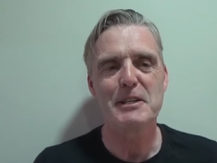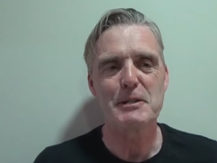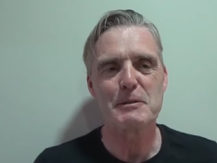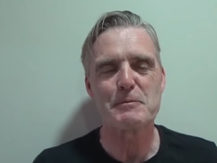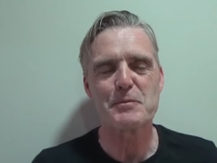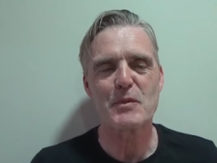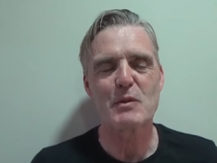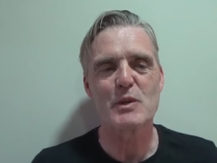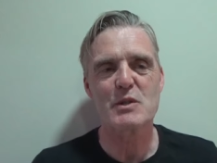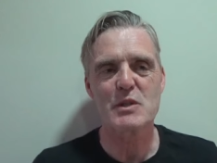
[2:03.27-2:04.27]
um,
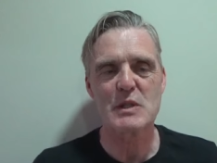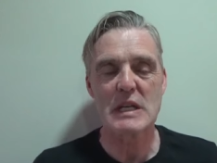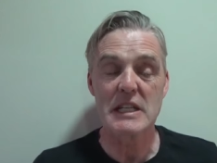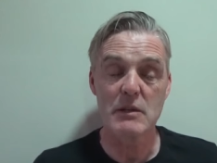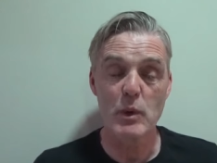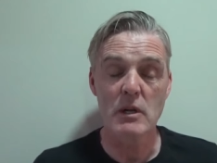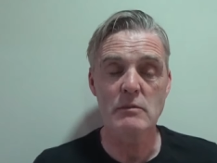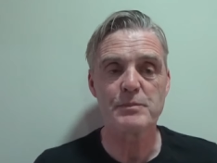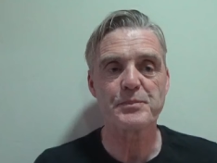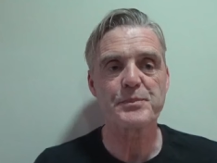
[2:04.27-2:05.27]
which he did
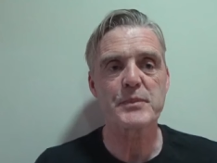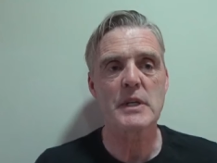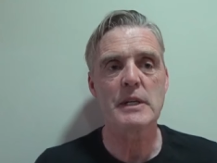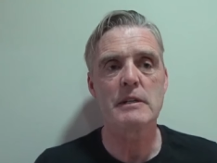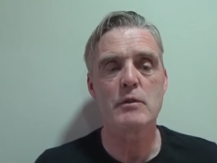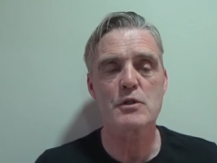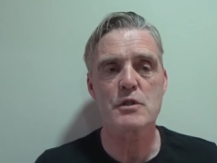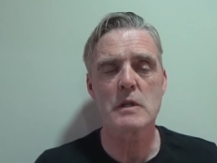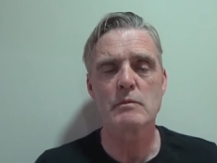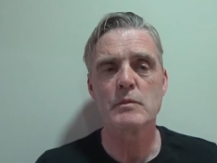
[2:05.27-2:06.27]
well, uh,
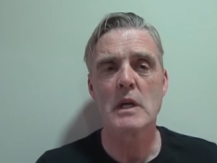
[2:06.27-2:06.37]
Foster.